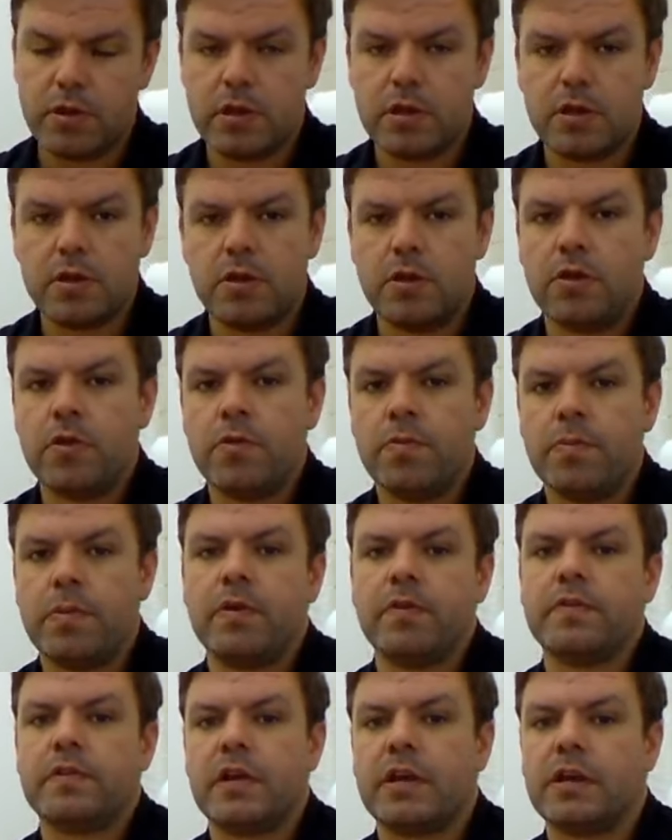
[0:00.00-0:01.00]
new
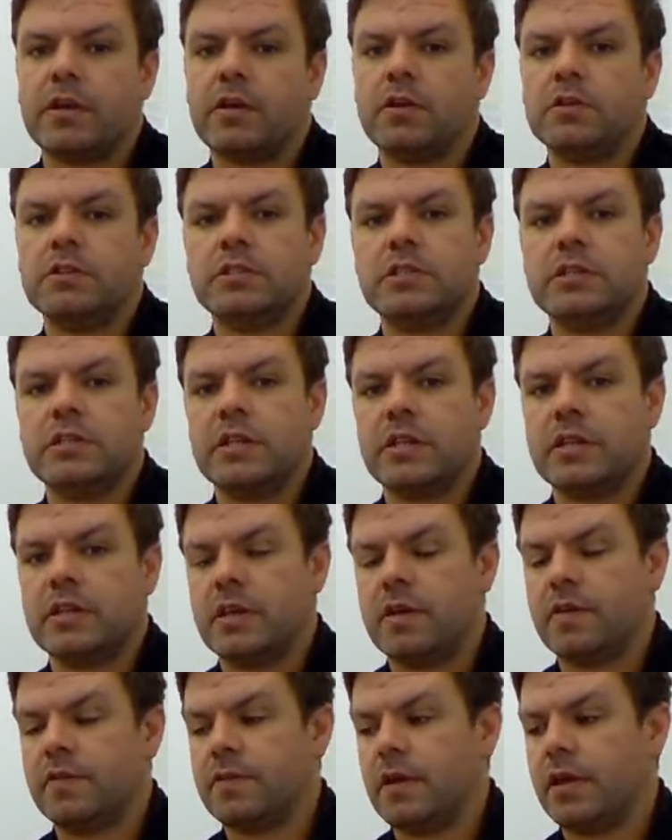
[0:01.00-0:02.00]
bit of technology that
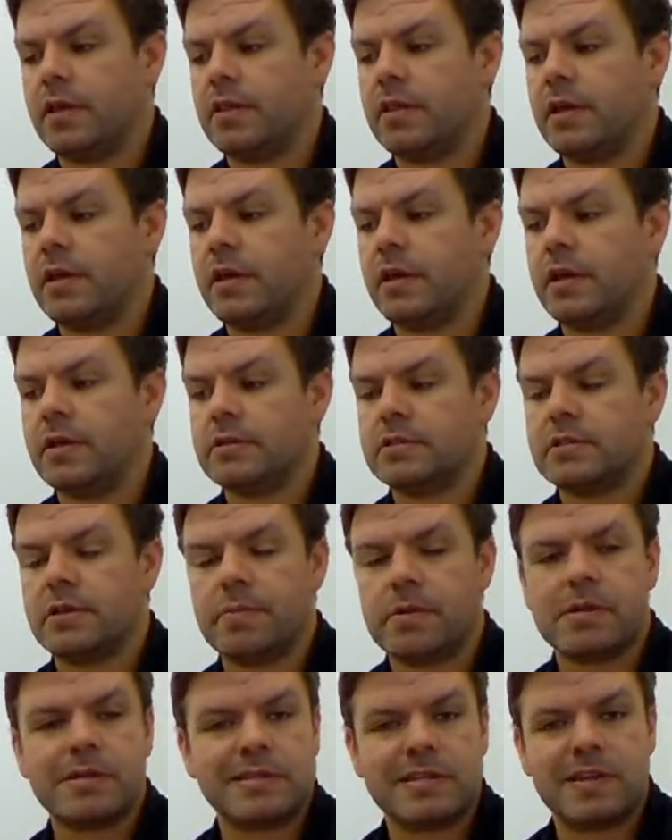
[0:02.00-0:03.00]
they've done there,
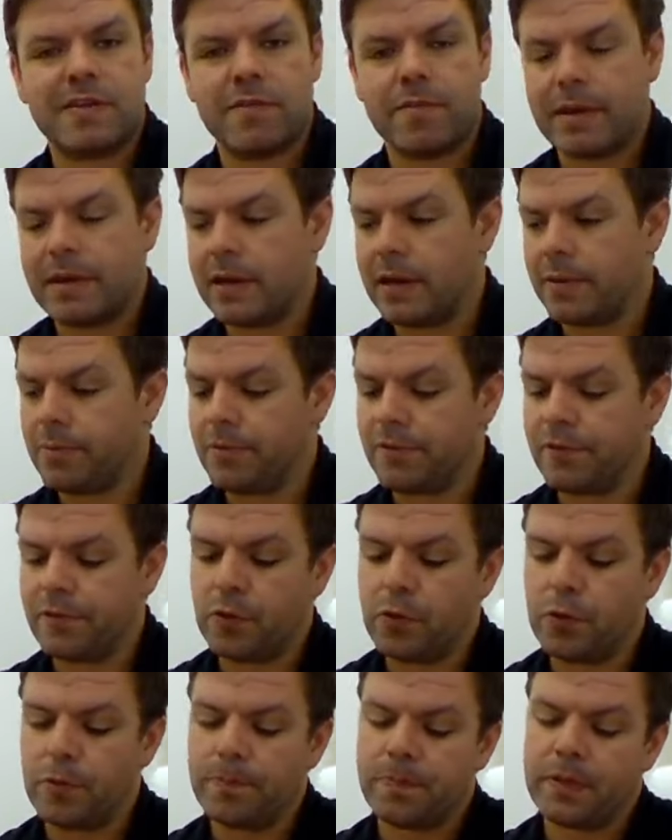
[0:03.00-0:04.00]
something that's never been done
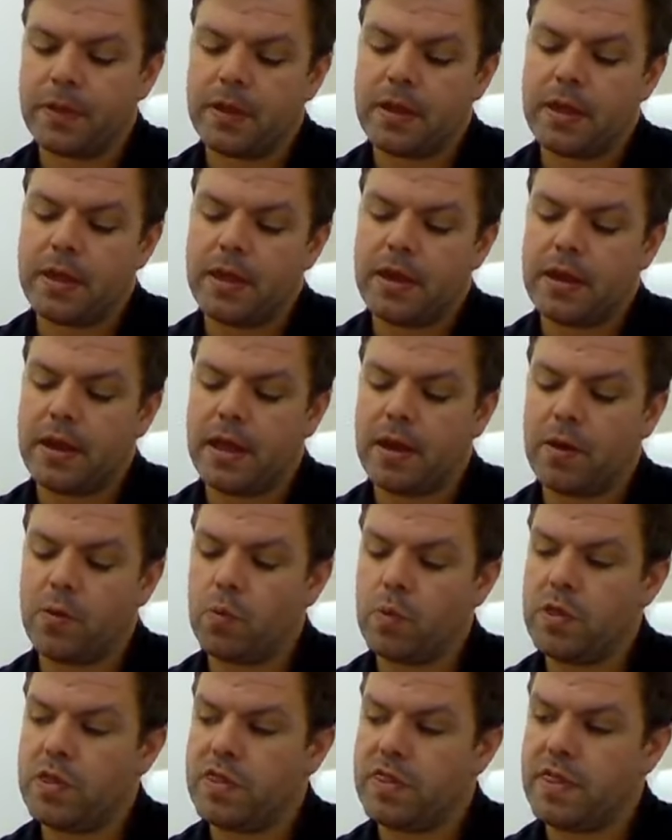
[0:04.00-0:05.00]
before.
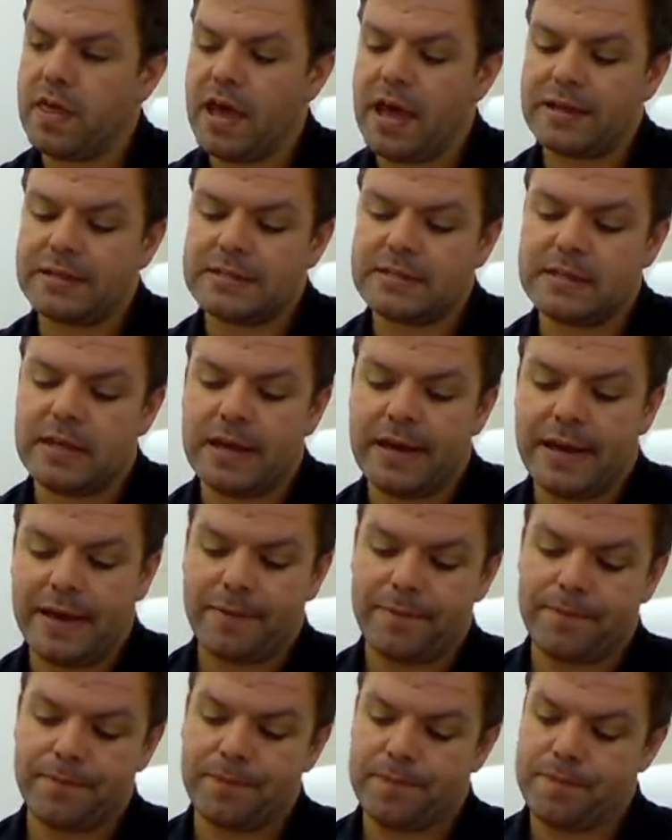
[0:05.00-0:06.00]
Now with
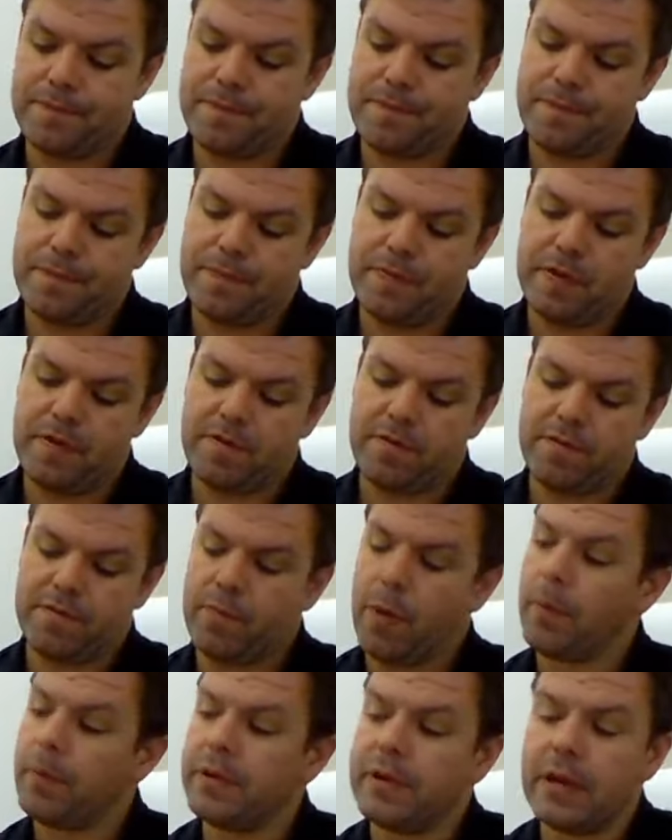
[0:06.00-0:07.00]
that, they've
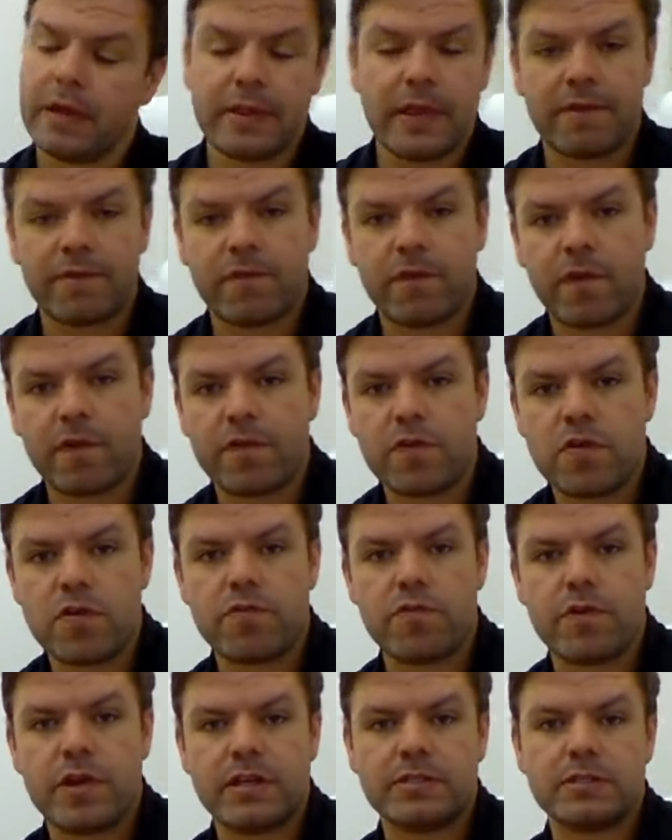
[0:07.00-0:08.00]
probably done that for a
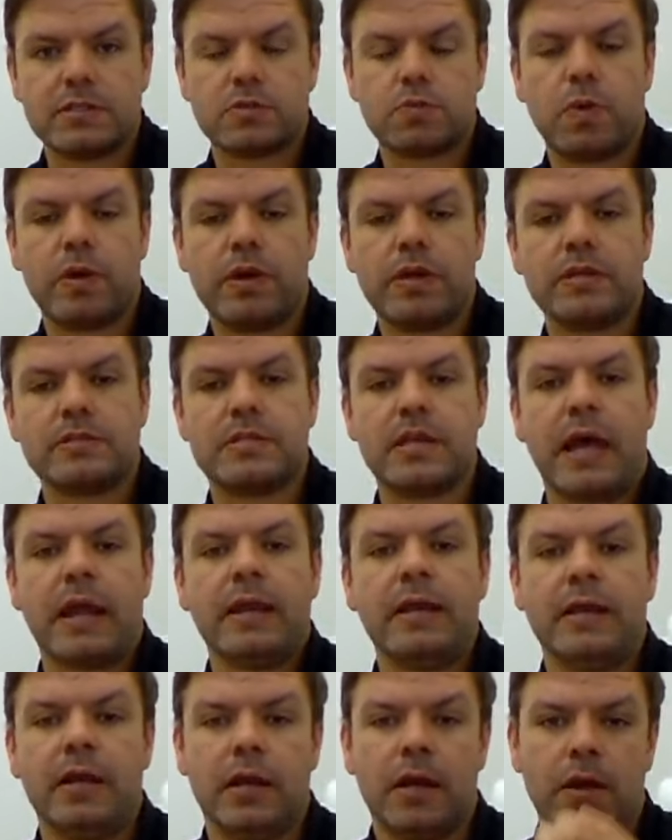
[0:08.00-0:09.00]
few reasons. One is
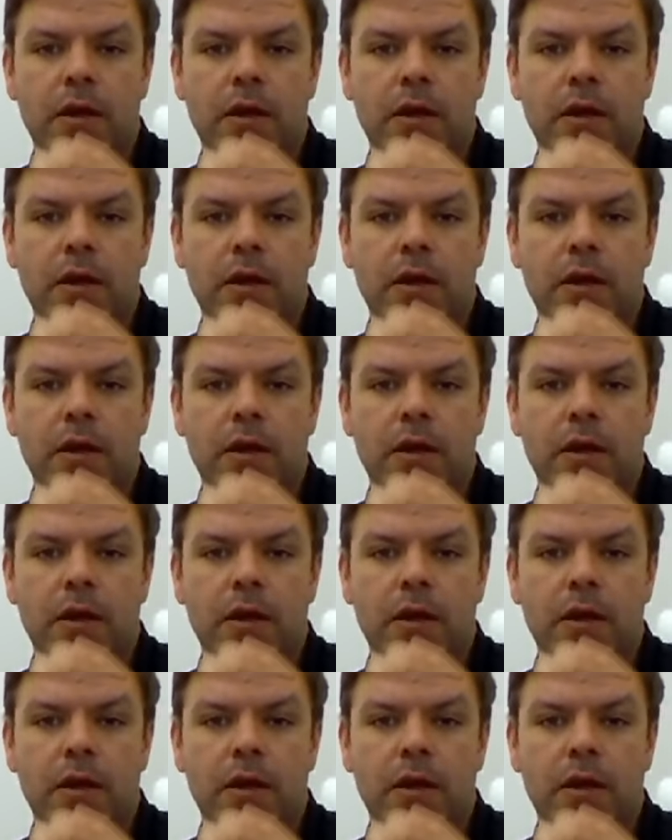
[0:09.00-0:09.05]
that